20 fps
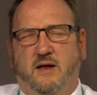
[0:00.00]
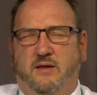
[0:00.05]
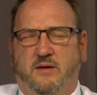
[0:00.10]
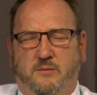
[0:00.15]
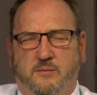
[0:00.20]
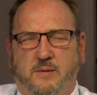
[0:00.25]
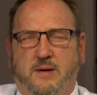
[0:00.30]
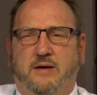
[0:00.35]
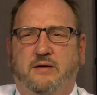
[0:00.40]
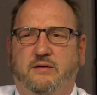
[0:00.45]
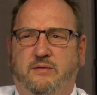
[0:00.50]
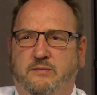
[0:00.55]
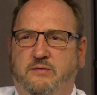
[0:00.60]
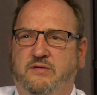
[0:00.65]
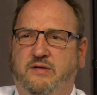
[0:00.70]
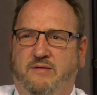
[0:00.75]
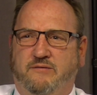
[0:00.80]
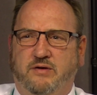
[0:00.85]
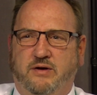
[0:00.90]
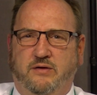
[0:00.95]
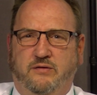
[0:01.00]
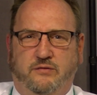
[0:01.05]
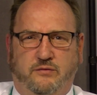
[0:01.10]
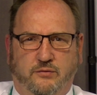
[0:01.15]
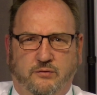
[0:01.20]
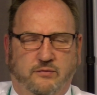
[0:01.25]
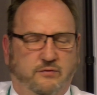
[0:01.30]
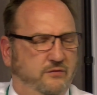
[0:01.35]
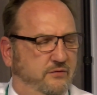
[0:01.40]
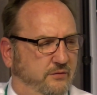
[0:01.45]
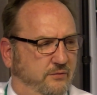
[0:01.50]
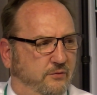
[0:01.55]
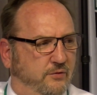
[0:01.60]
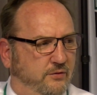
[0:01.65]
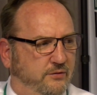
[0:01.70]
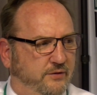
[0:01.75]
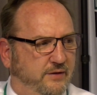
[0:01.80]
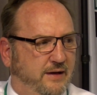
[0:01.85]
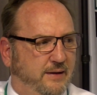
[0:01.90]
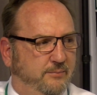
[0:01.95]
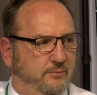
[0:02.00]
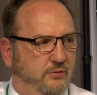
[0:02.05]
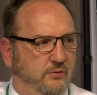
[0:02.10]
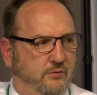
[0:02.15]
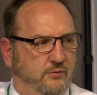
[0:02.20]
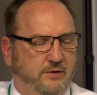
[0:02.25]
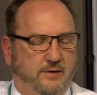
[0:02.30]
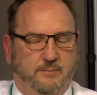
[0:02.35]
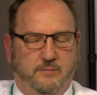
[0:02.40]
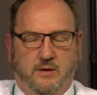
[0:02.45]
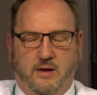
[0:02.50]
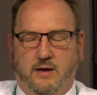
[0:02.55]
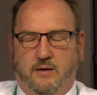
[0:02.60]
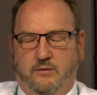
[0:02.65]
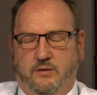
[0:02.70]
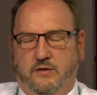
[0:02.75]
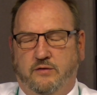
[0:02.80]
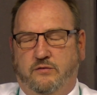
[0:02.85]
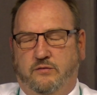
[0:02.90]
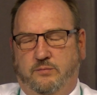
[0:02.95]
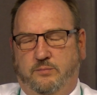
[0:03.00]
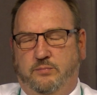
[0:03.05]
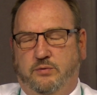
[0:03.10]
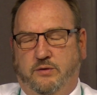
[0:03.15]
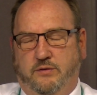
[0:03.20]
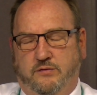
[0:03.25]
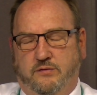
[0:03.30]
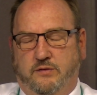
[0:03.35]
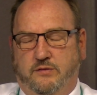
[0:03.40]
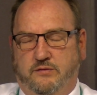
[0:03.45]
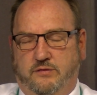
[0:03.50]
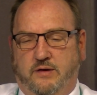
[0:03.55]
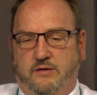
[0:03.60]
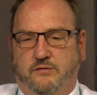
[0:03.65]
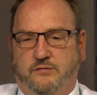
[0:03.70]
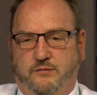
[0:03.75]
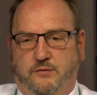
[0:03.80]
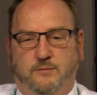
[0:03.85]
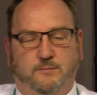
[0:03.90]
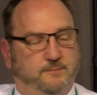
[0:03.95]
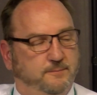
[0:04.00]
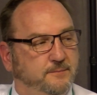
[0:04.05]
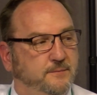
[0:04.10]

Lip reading: about 70 students enrolled in that program now, and it's pretty successful.